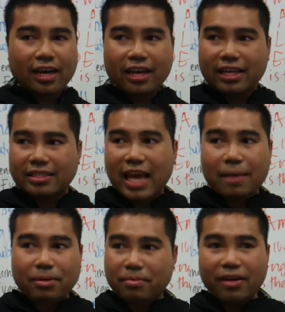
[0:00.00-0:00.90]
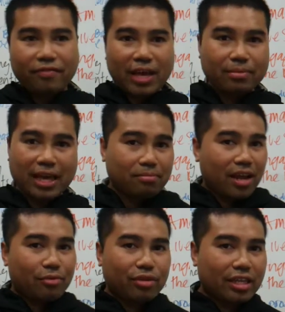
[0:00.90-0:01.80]
is happy, my family. I'm
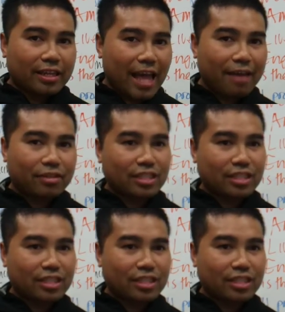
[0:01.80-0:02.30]
not really lavish.